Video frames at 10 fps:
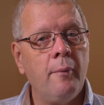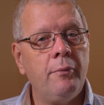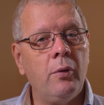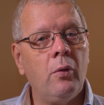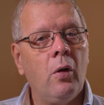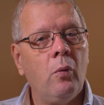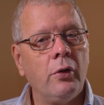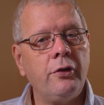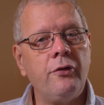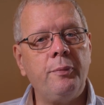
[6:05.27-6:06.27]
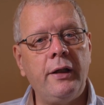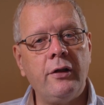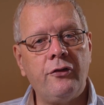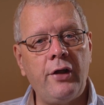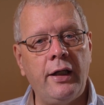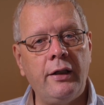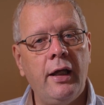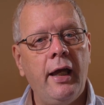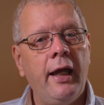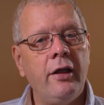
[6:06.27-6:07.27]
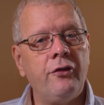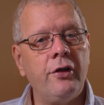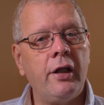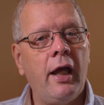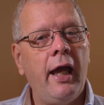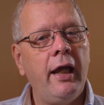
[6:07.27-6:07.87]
but what is being said is that